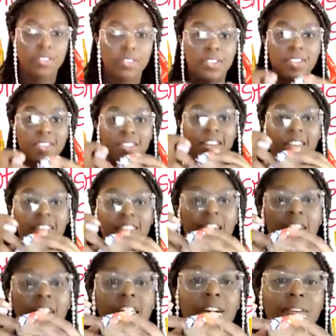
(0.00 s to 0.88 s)
just like
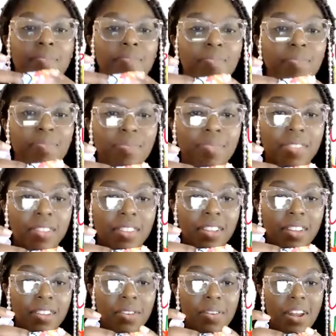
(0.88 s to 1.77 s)
that.
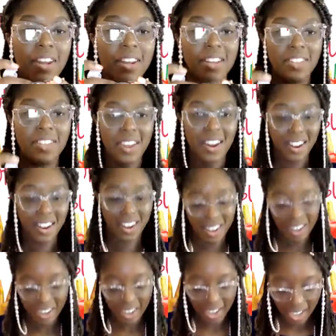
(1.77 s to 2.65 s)
See what I did there?
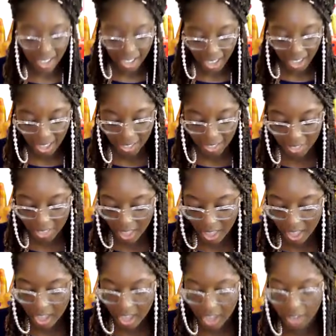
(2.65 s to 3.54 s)
And
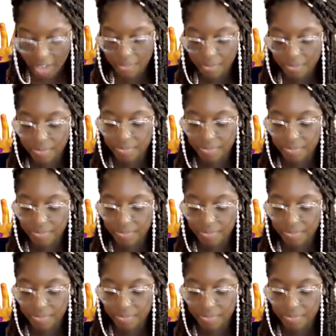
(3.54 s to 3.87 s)
then